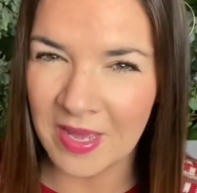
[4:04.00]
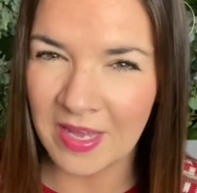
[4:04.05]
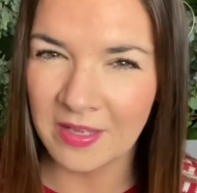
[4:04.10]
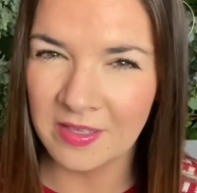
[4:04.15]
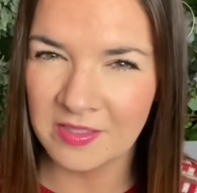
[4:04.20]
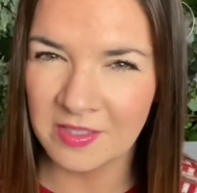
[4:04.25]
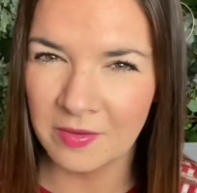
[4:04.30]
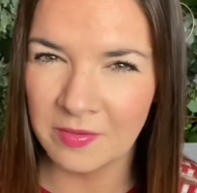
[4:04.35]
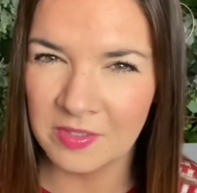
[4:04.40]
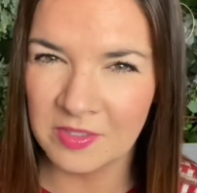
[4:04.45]

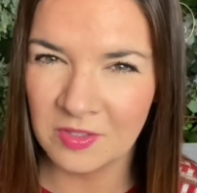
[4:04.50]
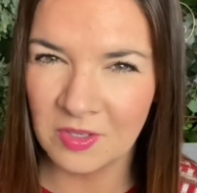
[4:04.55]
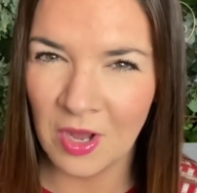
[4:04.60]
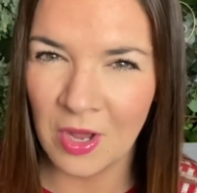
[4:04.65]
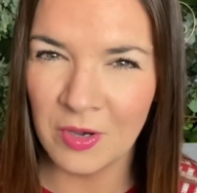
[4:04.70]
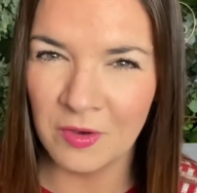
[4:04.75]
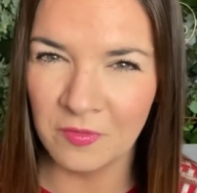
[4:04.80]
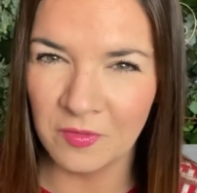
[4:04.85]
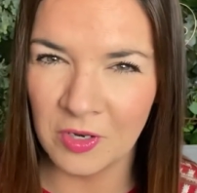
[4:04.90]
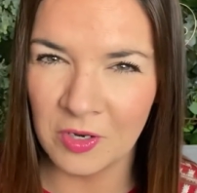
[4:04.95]
So it's kind
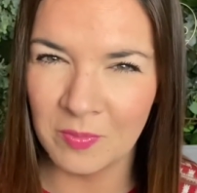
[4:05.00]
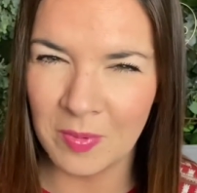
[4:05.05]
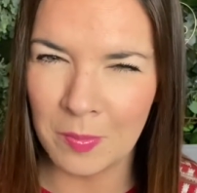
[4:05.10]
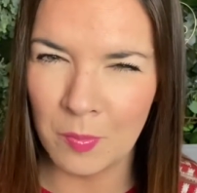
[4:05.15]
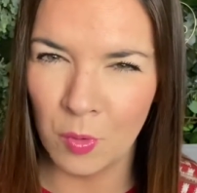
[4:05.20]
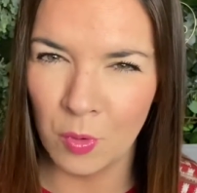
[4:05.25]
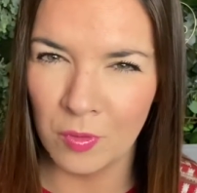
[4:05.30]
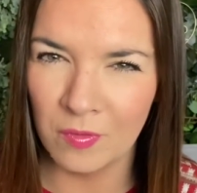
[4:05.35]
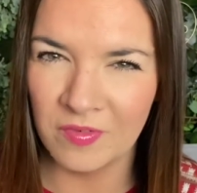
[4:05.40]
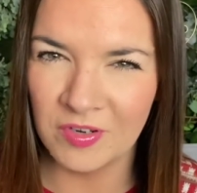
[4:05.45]
of going to be
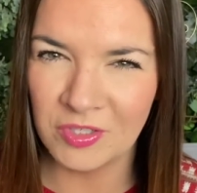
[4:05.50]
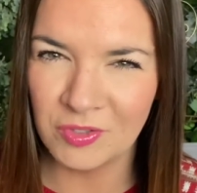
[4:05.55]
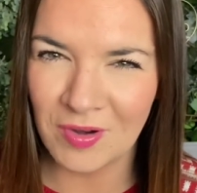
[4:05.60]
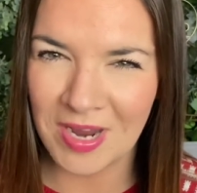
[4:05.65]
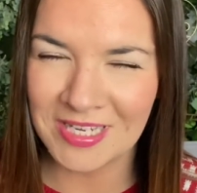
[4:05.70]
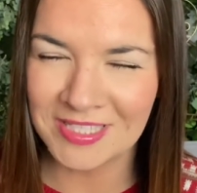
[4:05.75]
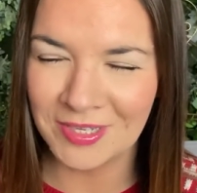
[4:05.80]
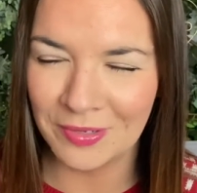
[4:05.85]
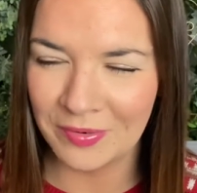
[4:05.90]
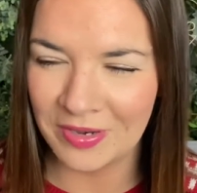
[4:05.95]
more of a
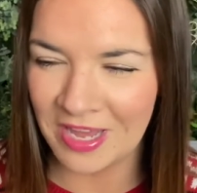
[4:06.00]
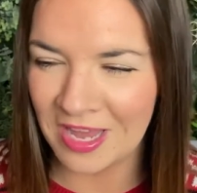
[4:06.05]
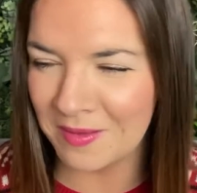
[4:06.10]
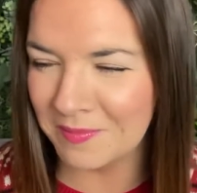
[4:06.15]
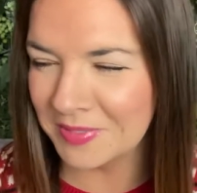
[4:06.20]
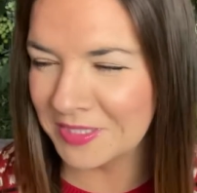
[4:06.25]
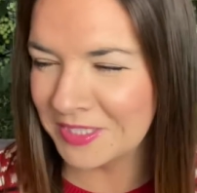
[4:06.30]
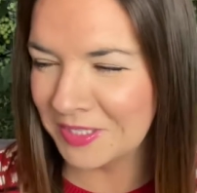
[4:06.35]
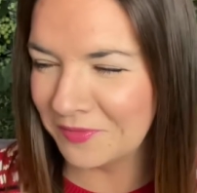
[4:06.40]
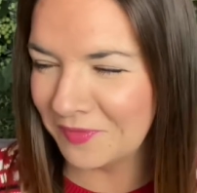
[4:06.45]
dress on him.
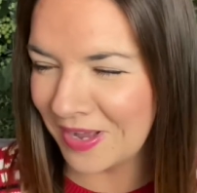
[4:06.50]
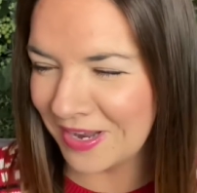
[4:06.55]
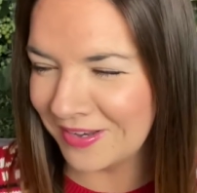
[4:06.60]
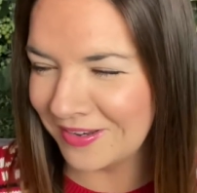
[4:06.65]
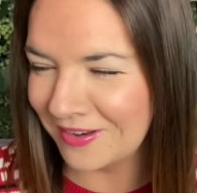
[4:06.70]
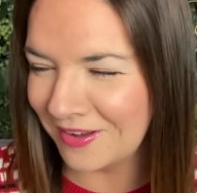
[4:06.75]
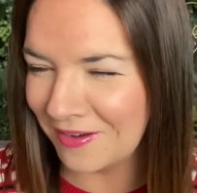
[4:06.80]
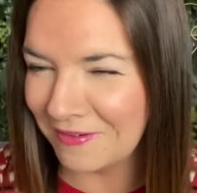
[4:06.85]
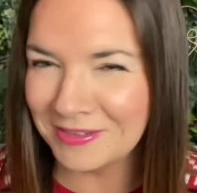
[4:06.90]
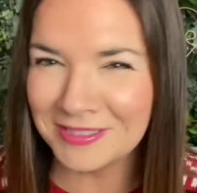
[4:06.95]
So when
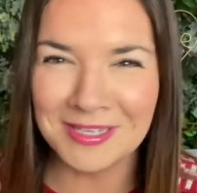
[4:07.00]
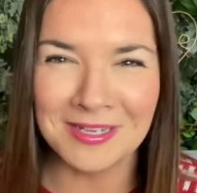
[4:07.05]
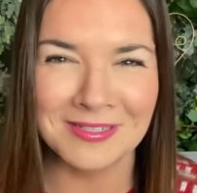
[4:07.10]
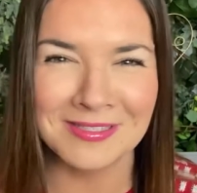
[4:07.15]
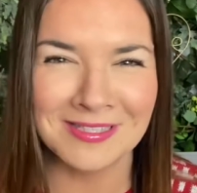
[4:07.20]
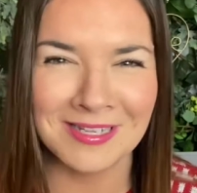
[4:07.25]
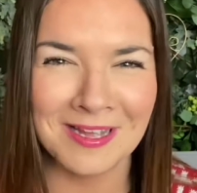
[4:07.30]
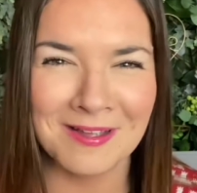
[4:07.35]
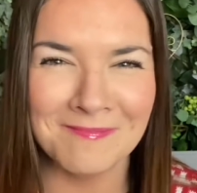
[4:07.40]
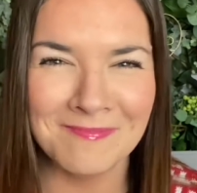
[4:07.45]
I was asked to
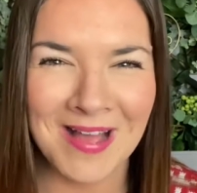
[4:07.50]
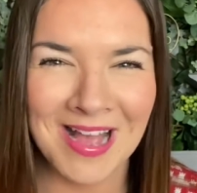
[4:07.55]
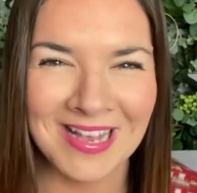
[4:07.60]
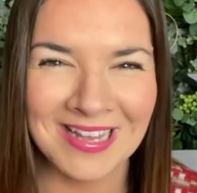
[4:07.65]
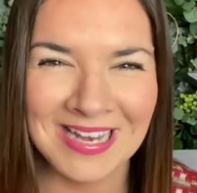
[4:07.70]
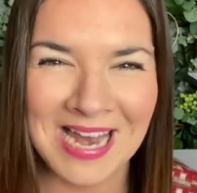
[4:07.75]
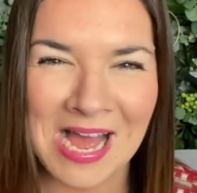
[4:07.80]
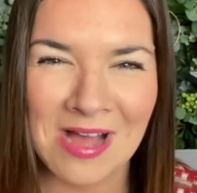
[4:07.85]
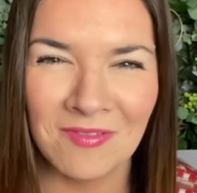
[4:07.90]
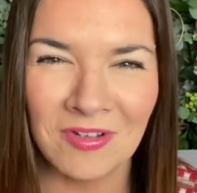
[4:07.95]
go back and
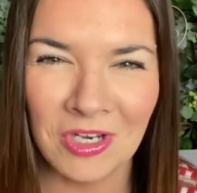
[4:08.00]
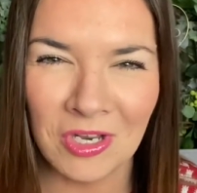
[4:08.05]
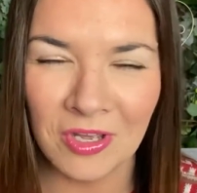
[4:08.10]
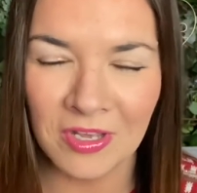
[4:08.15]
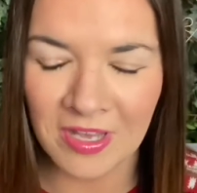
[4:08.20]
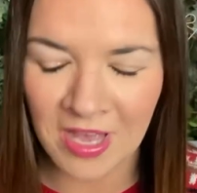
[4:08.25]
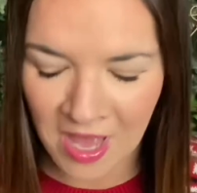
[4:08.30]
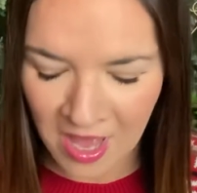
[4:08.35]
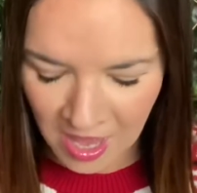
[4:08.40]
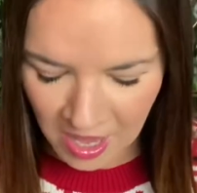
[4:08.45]
have a look,
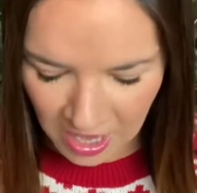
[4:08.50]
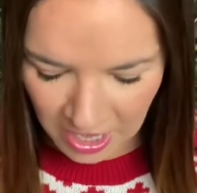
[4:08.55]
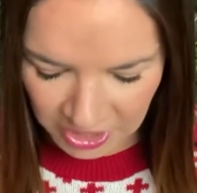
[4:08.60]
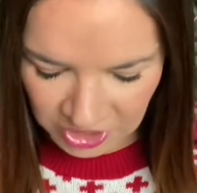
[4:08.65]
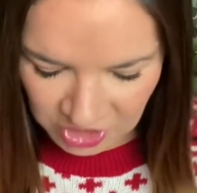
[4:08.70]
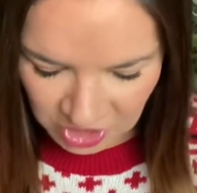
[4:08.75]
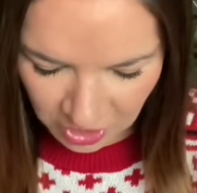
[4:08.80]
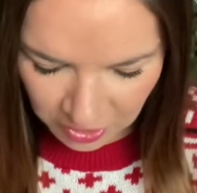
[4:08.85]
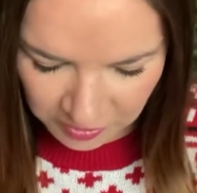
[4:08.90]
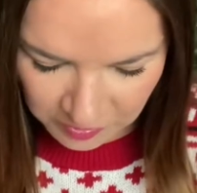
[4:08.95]
I
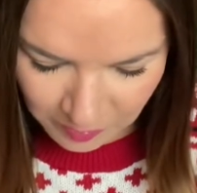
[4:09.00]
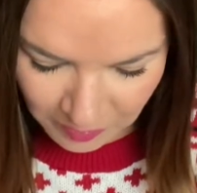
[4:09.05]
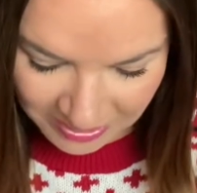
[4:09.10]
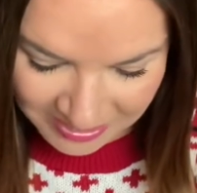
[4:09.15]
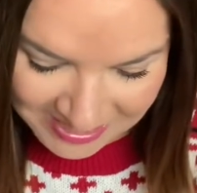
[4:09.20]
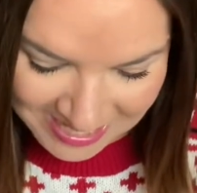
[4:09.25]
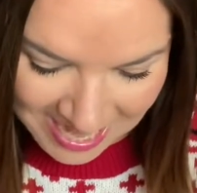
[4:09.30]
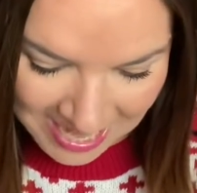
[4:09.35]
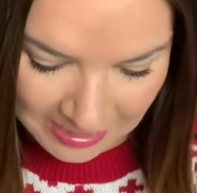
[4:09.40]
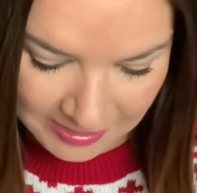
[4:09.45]
chose my
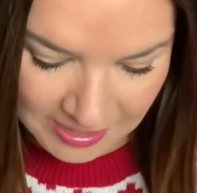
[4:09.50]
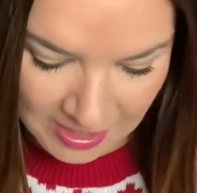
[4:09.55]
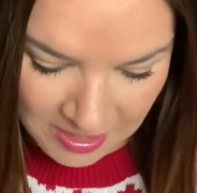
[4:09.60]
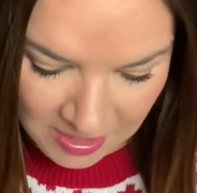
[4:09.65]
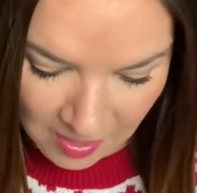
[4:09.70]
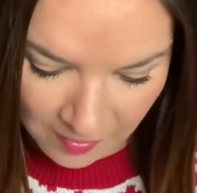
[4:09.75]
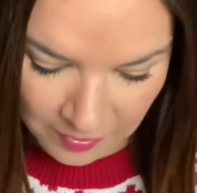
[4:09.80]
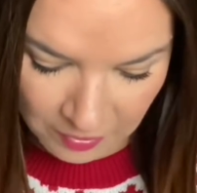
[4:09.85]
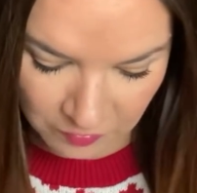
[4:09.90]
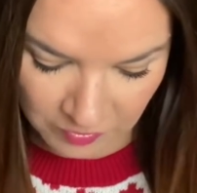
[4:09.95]
dad
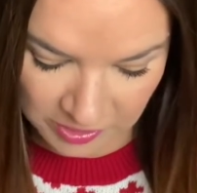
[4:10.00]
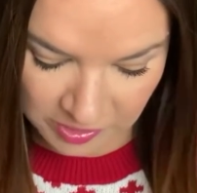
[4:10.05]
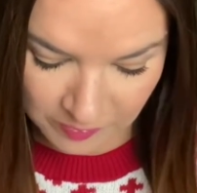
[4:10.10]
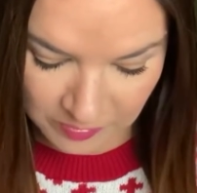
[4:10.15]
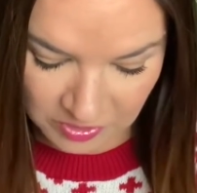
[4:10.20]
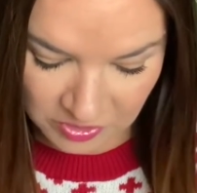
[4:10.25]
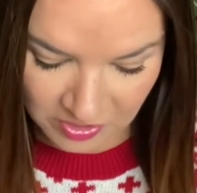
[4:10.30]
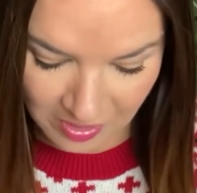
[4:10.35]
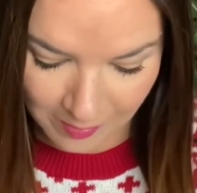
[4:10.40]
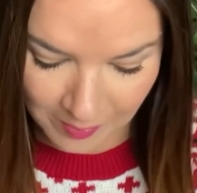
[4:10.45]
another Christmas
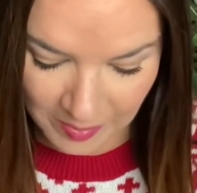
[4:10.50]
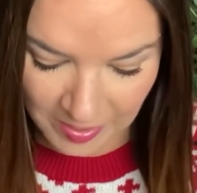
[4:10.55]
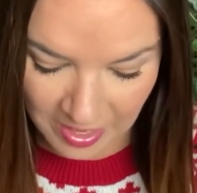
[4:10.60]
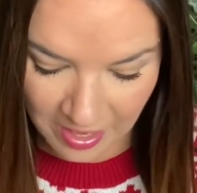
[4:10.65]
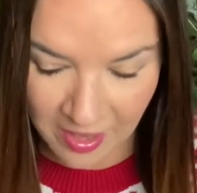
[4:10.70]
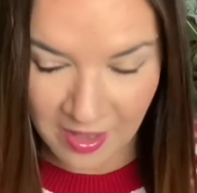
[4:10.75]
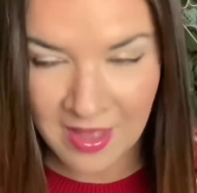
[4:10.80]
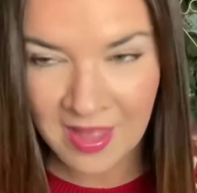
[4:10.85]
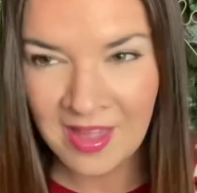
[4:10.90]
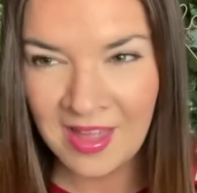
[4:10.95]
jumper,
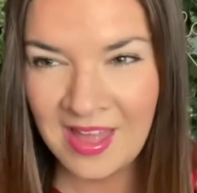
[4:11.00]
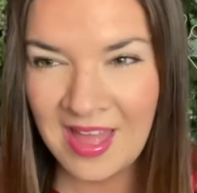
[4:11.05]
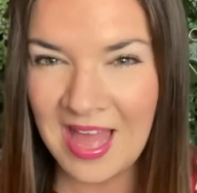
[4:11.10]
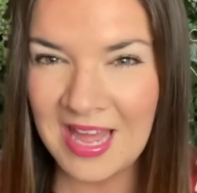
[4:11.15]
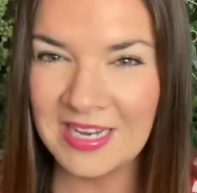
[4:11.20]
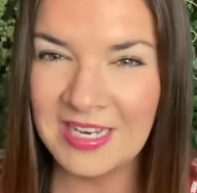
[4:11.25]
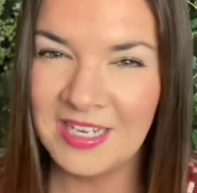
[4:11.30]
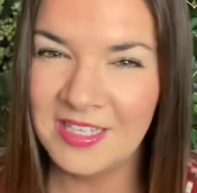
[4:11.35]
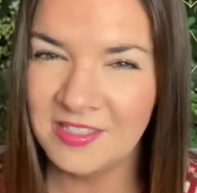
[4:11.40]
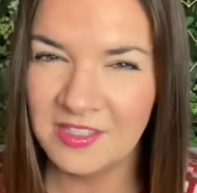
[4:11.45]
and
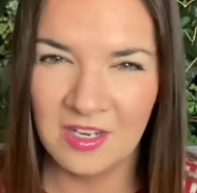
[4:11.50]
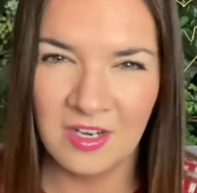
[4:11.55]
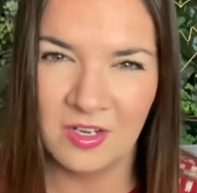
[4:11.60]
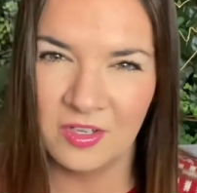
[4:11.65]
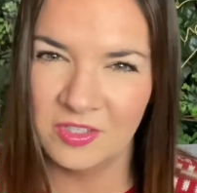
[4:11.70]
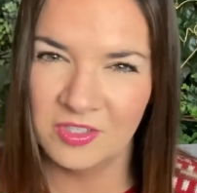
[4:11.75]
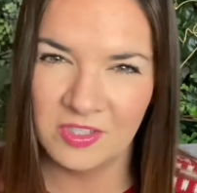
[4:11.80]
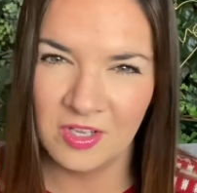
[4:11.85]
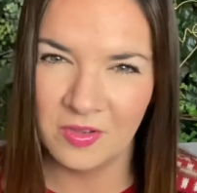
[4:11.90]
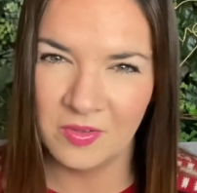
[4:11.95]
he's gonna look
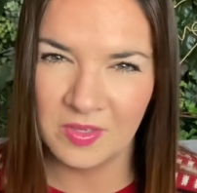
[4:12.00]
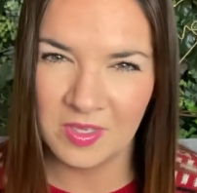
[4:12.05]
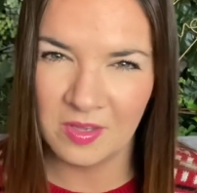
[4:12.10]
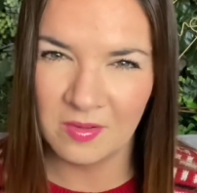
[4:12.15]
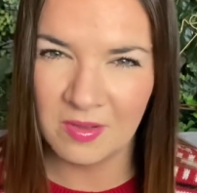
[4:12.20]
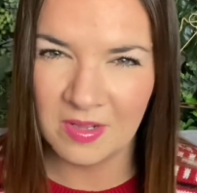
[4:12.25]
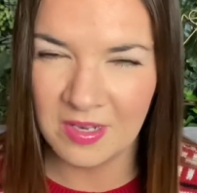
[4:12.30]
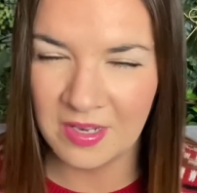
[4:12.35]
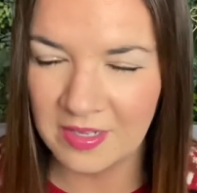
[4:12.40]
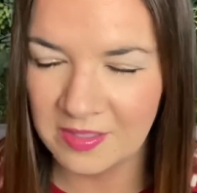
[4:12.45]
so cute
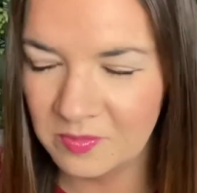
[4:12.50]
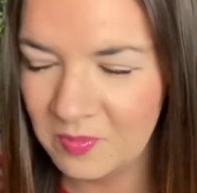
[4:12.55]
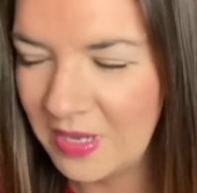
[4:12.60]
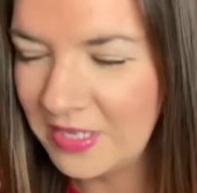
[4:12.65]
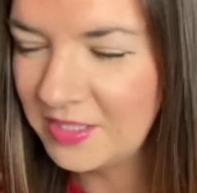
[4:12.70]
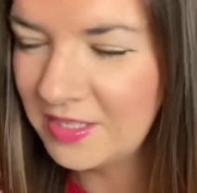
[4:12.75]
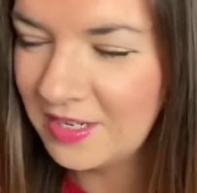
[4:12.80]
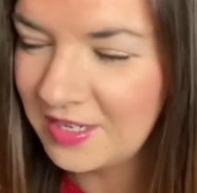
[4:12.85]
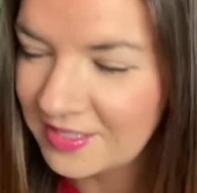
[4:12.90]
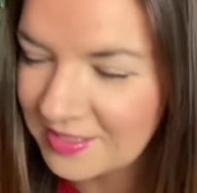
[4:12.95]
in this. Wait
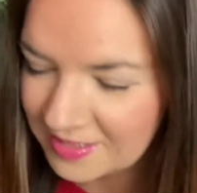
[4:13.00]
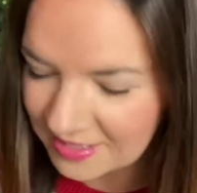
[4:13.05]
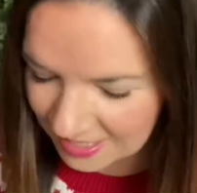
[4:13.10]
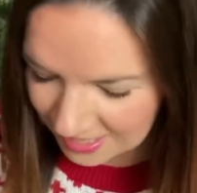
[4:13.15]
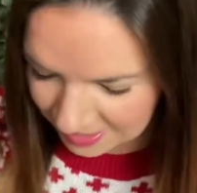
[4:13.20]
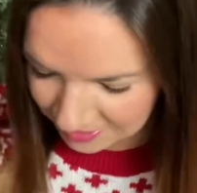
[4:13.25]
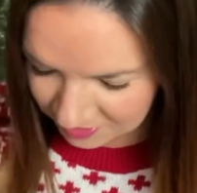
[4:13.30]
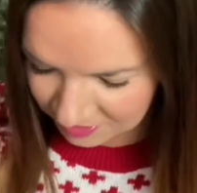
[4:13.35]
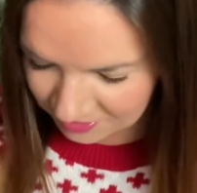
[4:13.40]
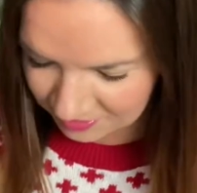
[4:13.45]
till you see
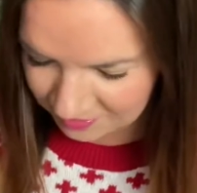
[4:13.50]
it.